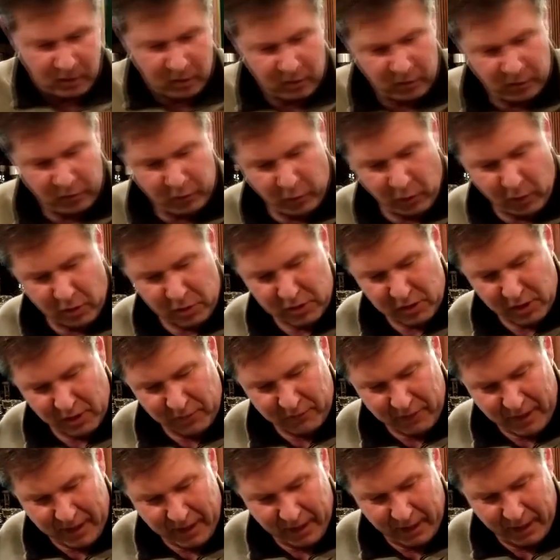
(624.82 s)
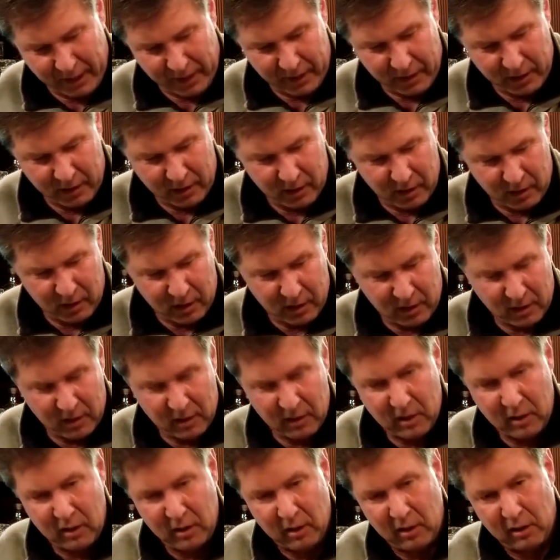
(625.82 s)
Throw your stuff on a
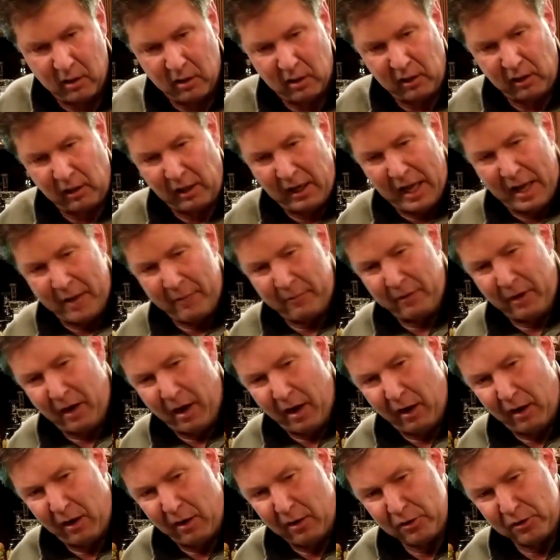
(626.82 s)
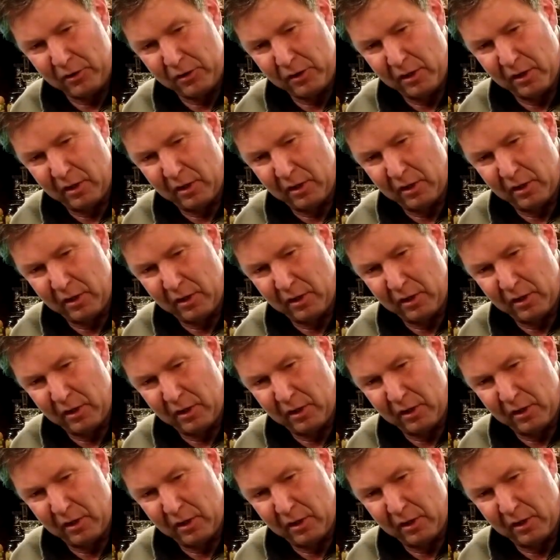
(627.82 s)
lime garnish